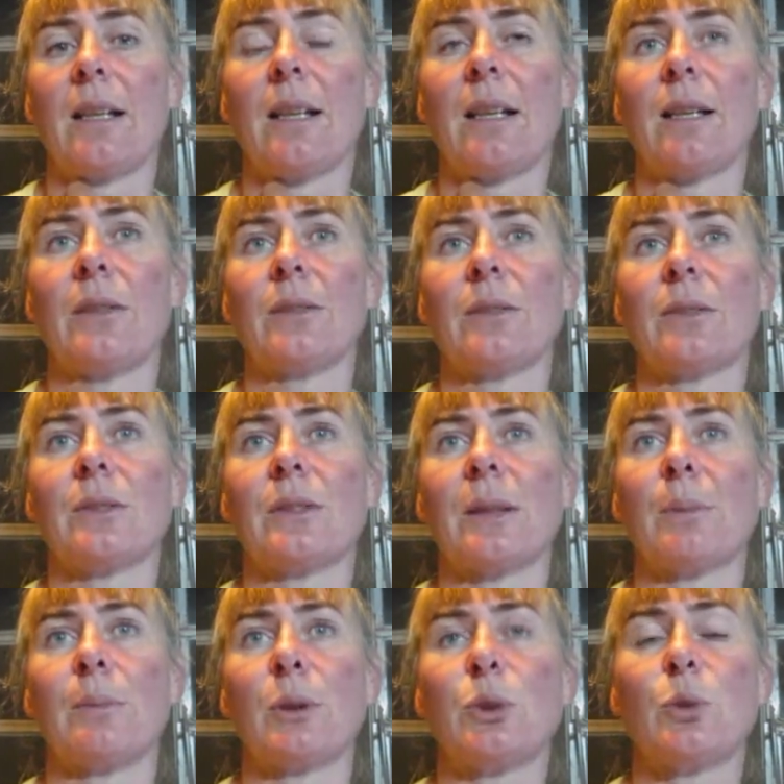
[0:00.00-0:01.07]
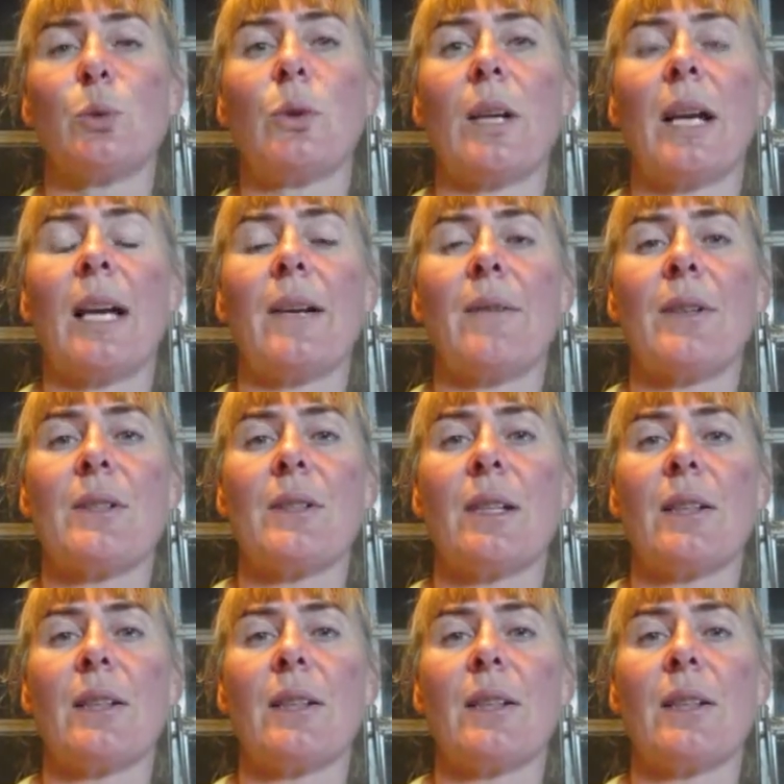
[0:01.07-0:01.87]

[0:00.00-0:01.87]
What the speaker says: there's a short harvest,